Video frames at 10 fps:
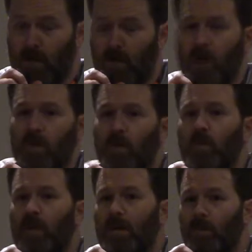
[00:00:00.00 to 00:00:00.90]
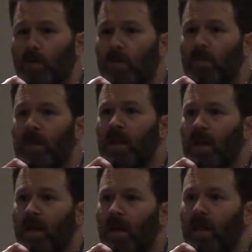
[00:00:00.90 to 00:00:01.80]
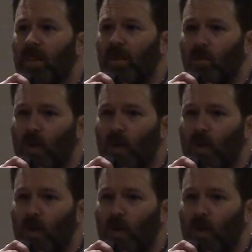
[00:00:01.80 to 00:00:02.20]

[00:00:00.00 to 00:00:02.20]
around you people the